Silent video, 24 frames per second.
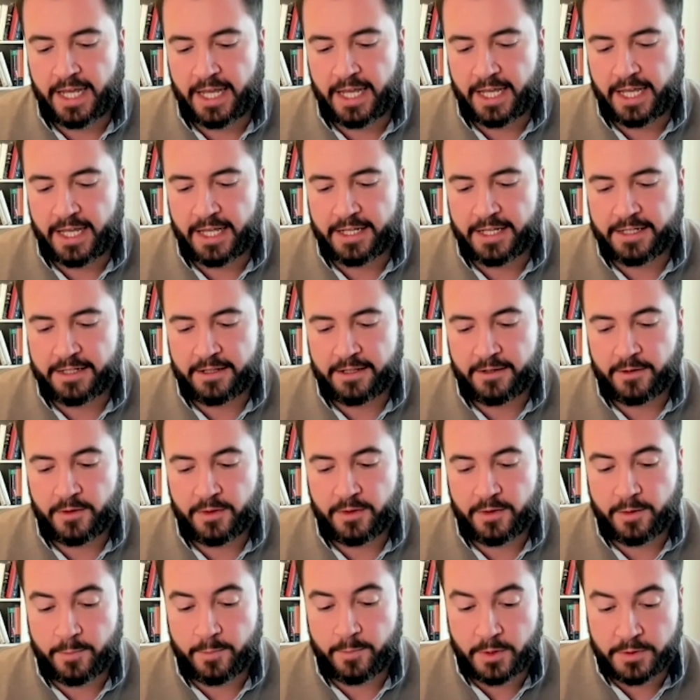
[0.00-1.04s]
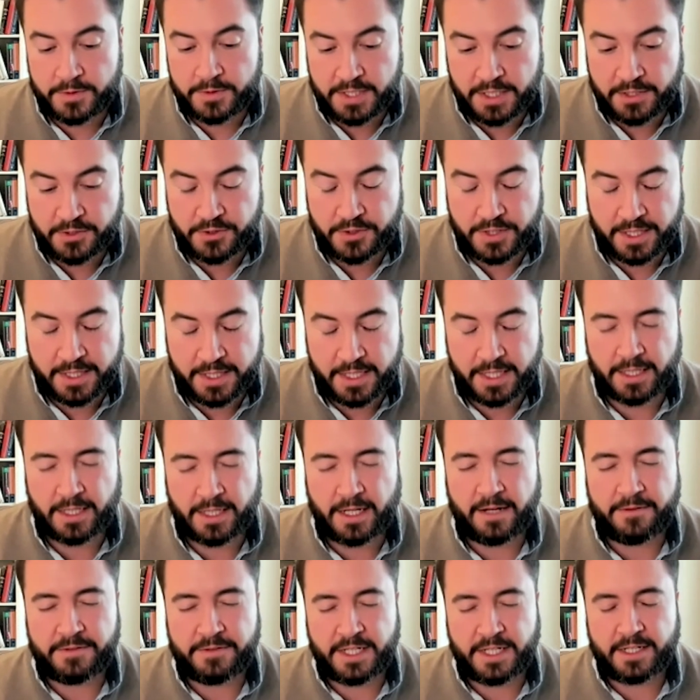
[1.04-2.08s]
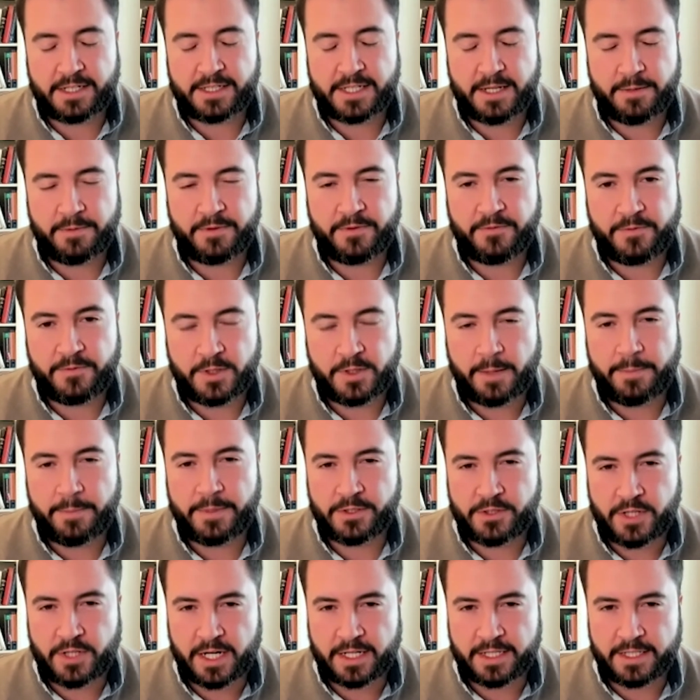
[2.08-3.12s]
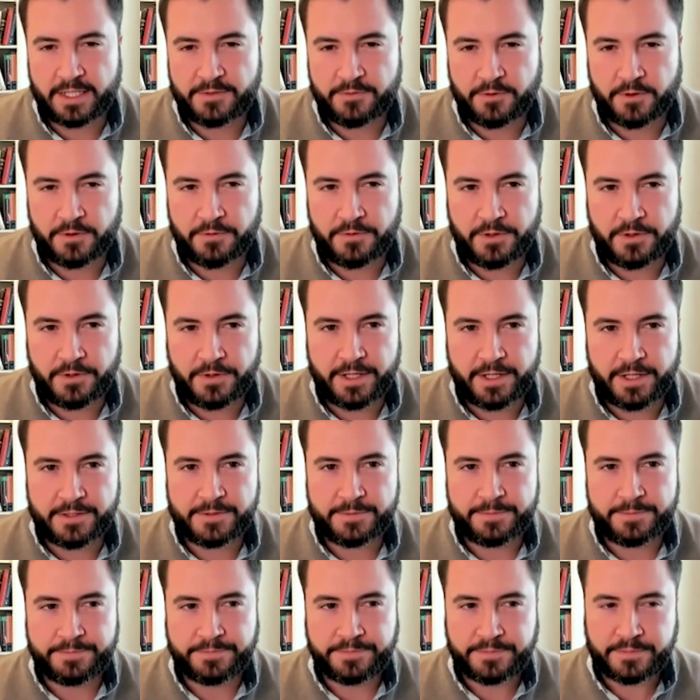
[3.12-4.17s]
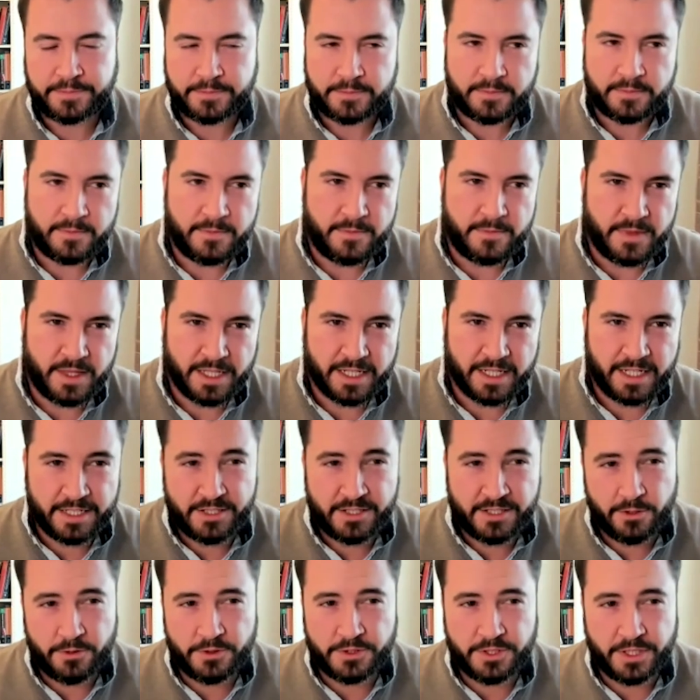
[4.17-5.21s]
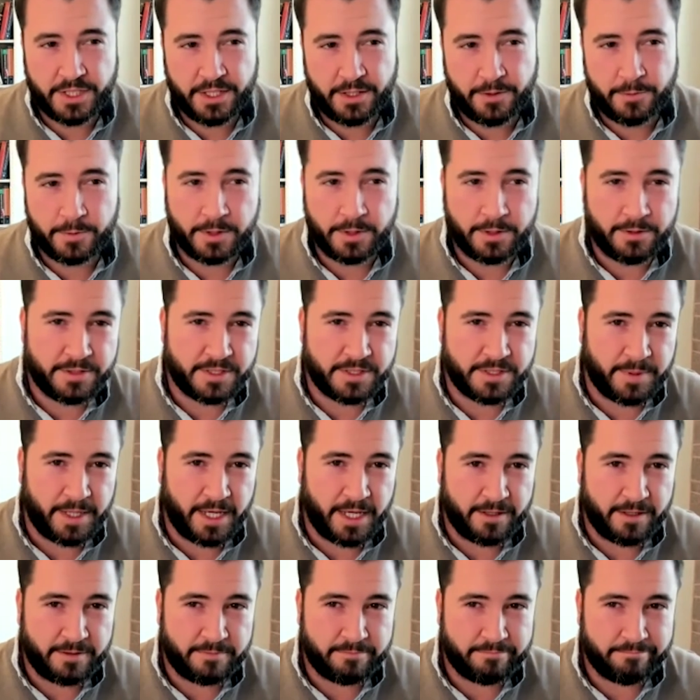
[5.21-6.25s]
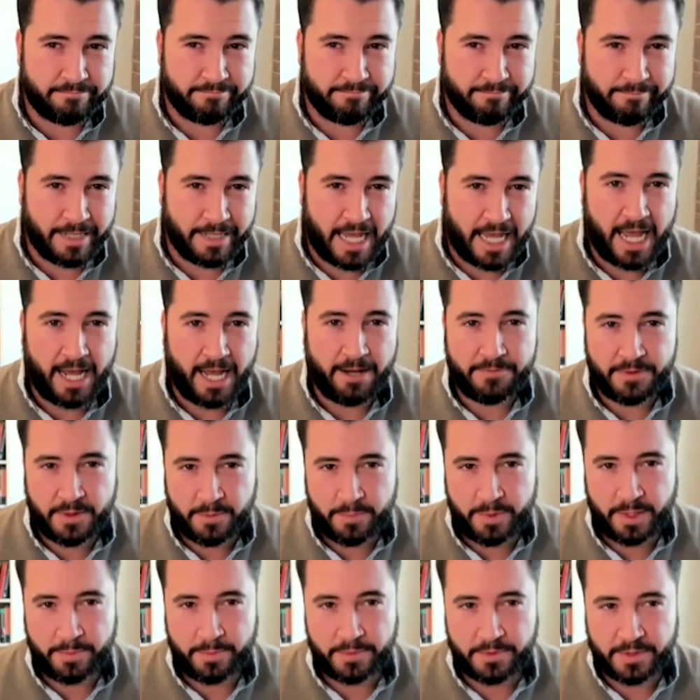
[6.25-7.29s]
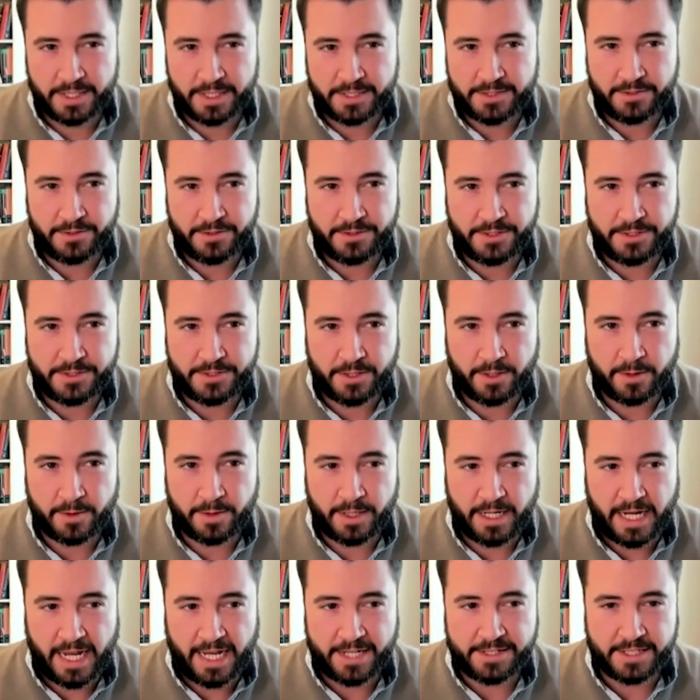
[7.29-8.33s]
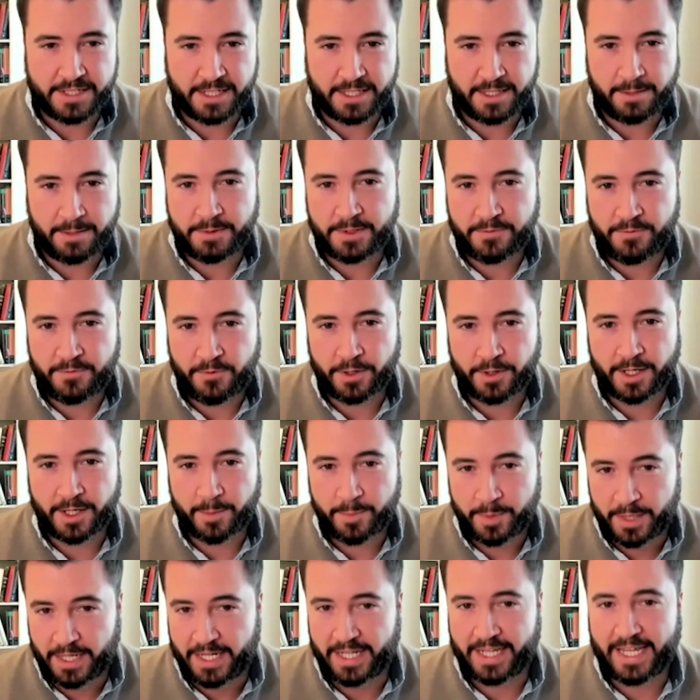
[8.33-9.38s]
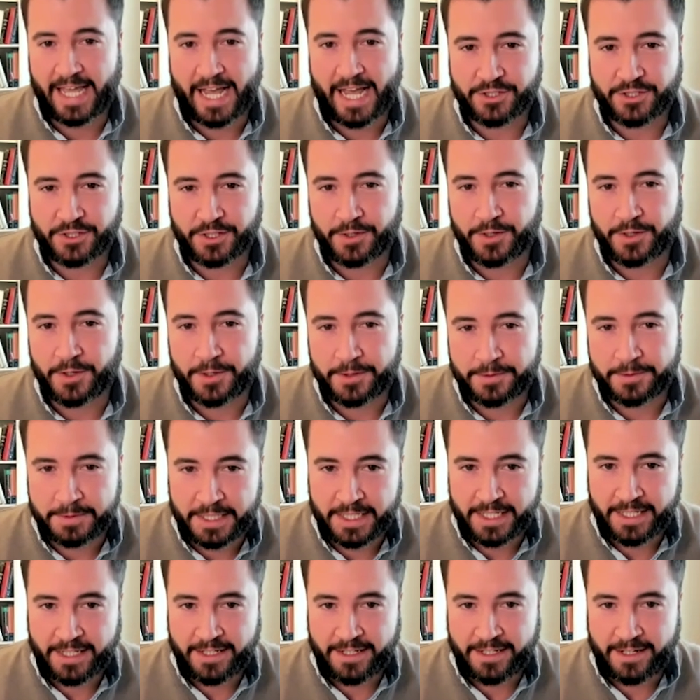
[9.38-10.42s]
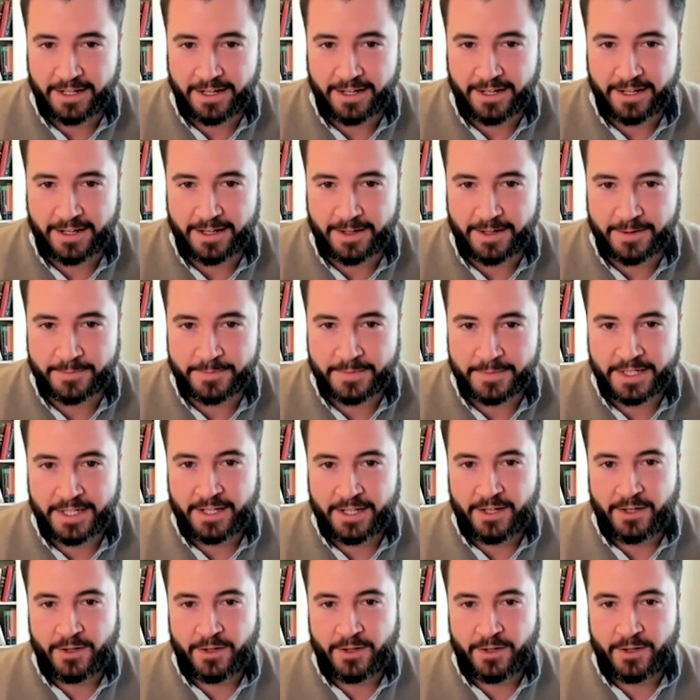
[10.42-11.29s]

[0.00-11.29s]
And the most interesting thing that I've seen, because I've been I've been tracking this for a few years, it's usually you lose about half the people as soon as you start asking them to fork up any cash at all, um,